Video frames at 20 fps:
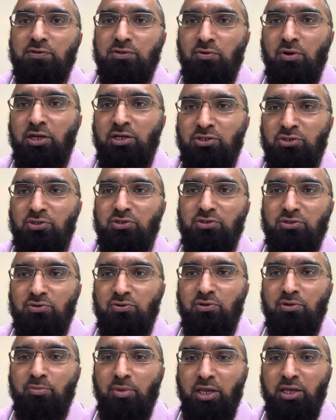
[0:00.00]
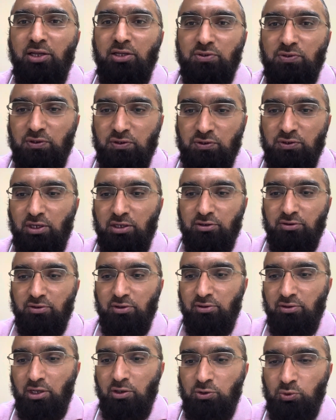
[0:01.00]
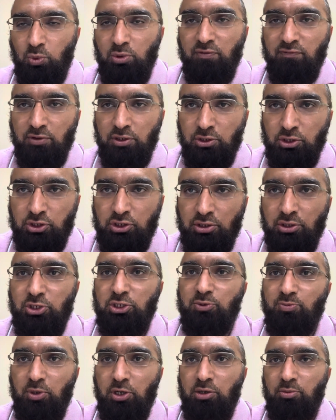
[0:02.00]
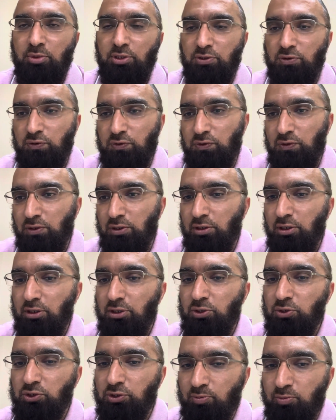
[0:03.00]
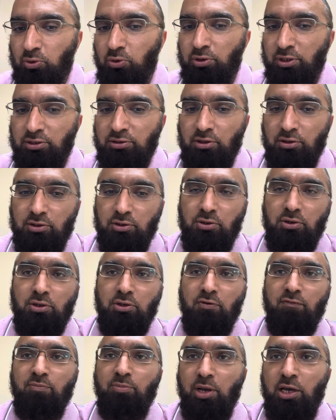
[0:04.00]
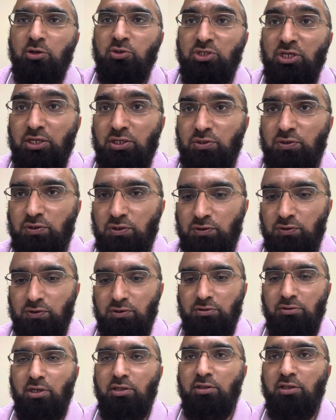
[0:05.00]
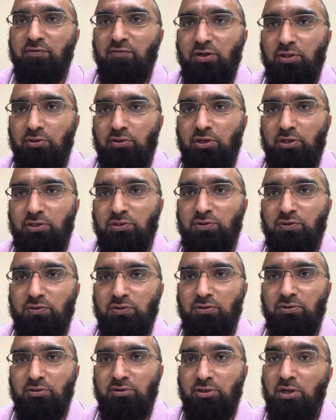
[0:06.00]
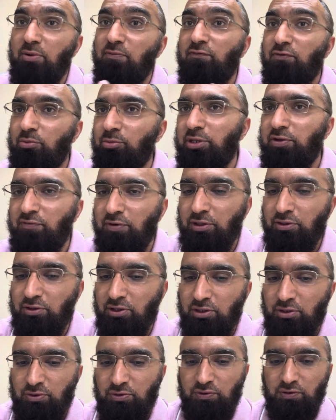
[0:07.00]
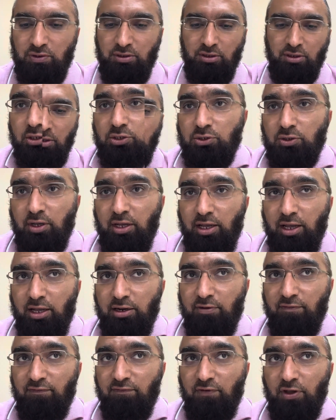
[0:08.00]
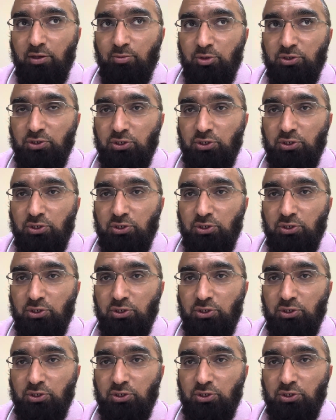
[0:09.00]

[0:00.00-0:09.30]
rise to the maggots, etc. That was one of the initial experiments supporting the theory of biogenesis, that living things come from living things. We also had a famous